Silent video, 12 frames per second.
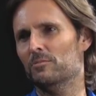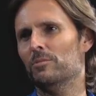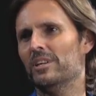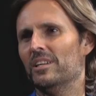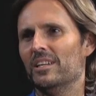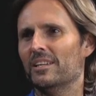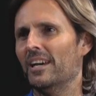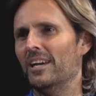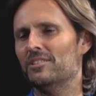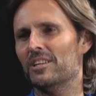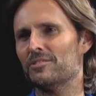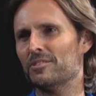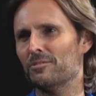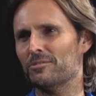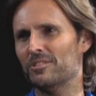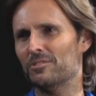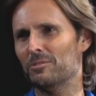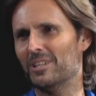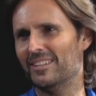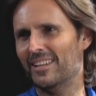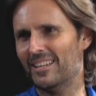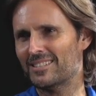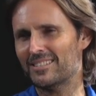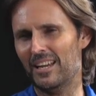we engage ourselves in doing in
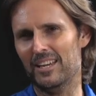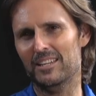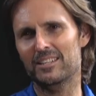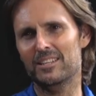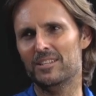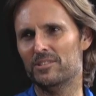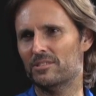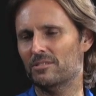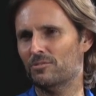that state is